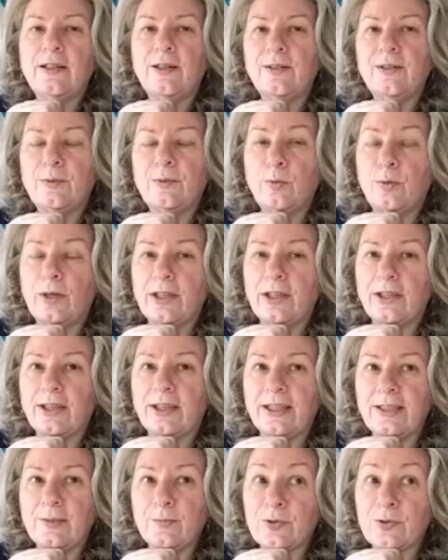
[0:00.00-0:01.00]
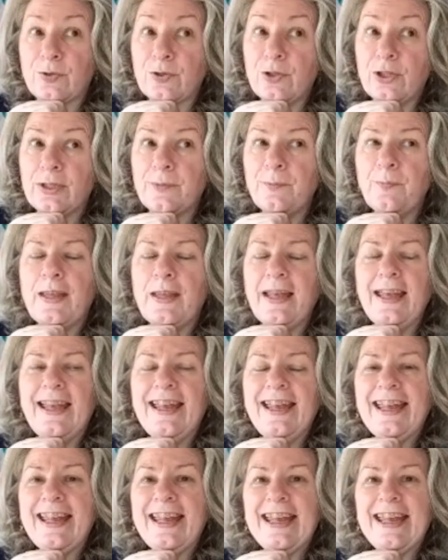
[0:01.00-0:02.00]
while the getting was good
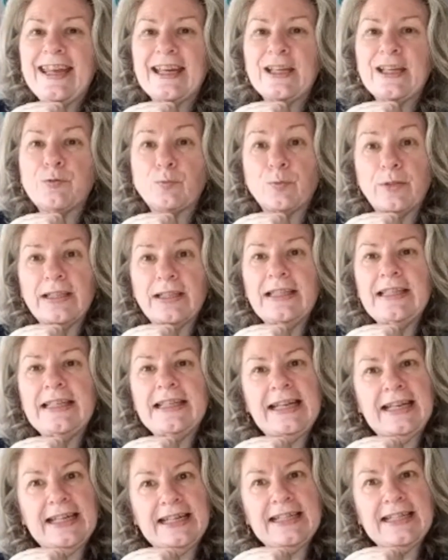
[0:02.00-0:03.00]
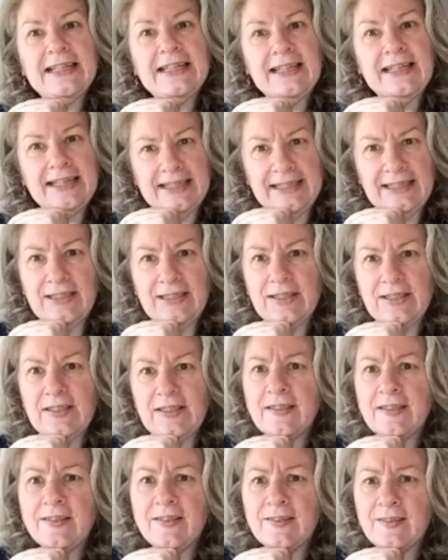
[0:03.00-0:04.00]
and really kind of got into
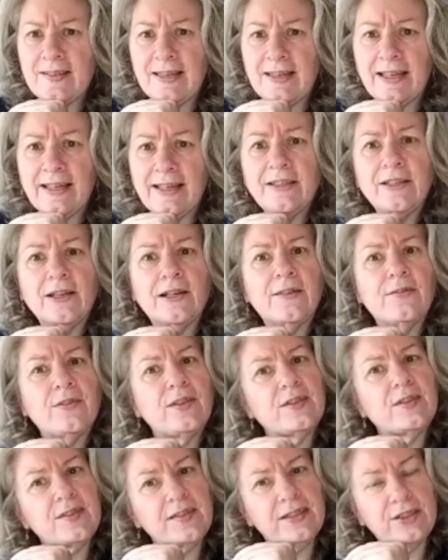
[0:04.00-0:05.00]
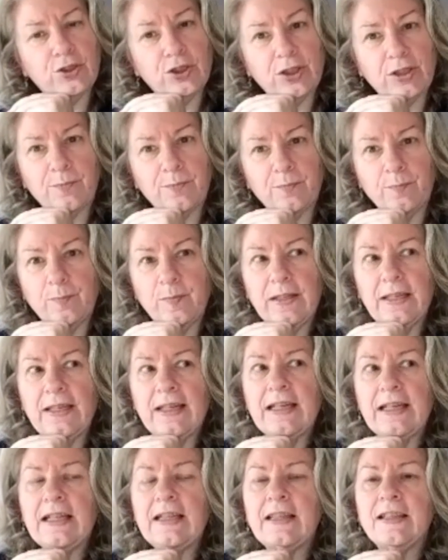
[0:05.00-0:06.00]
the zen of the stitching.
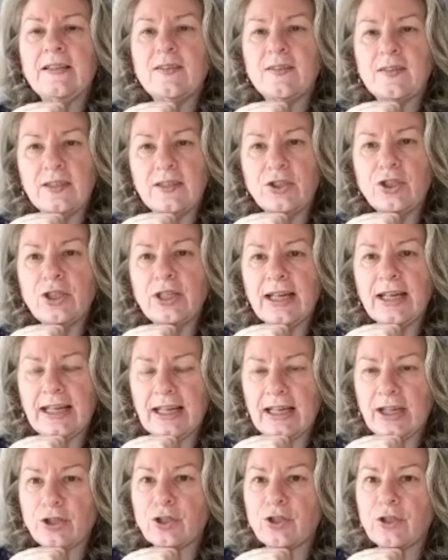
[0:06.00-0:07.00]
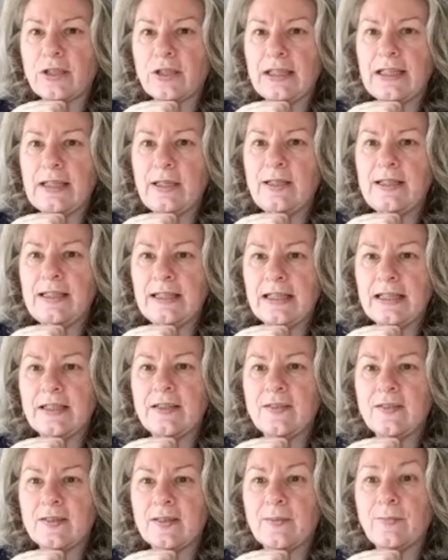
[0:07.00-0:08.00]
Stitching actually
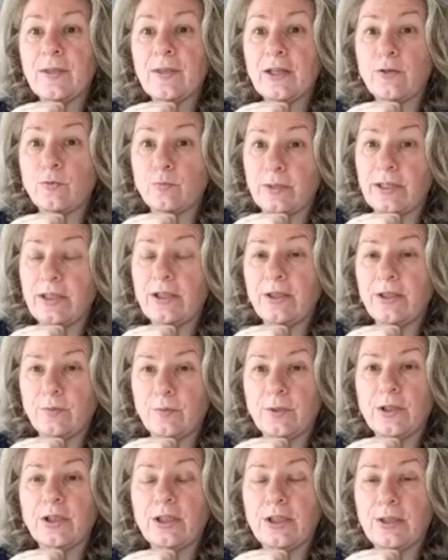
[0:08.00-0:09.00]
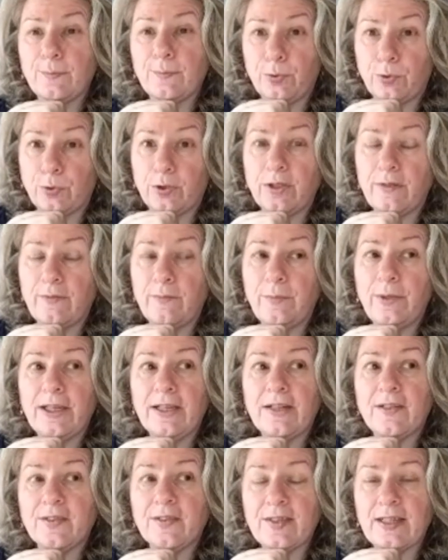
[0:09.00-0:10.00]
does something really, really important
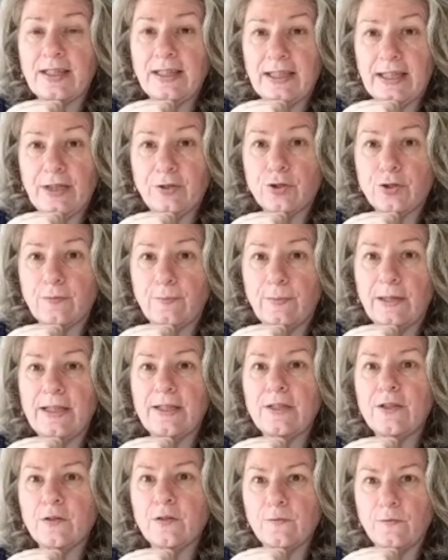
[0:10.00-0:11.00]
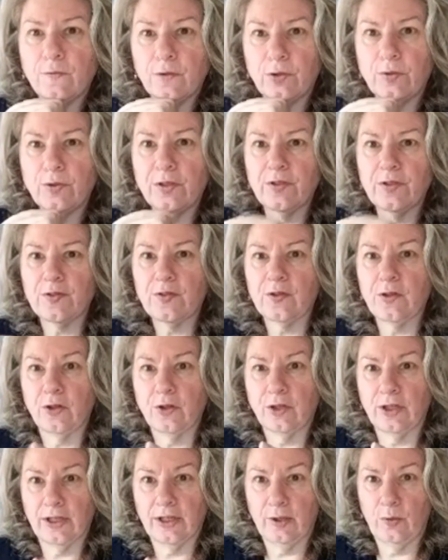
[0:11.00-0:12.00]
because it allows your mind to focus
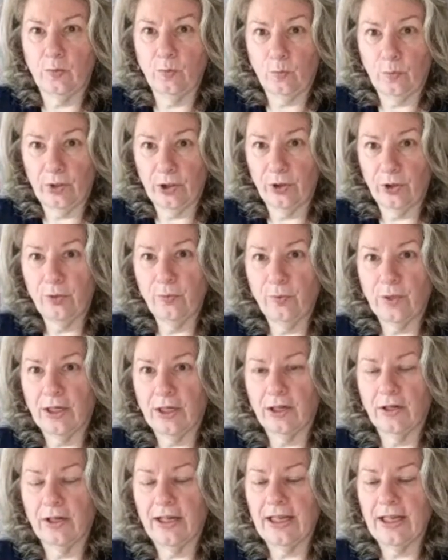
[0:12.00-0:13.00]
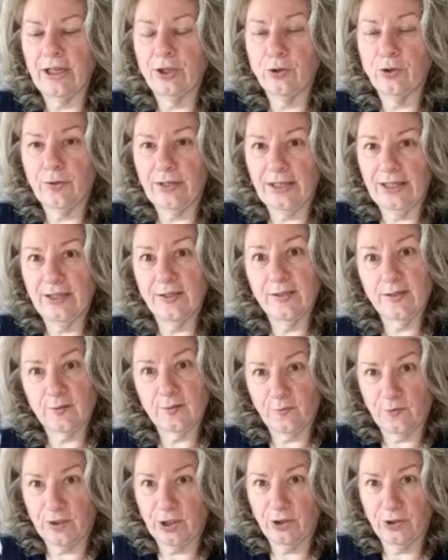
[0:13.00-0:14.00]
on where you are and your hands
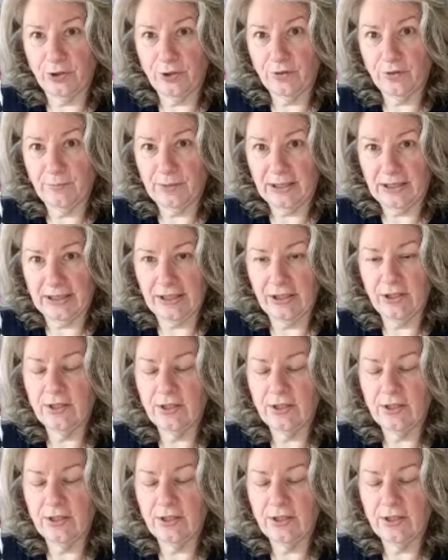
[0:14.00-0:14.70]
follow your mind,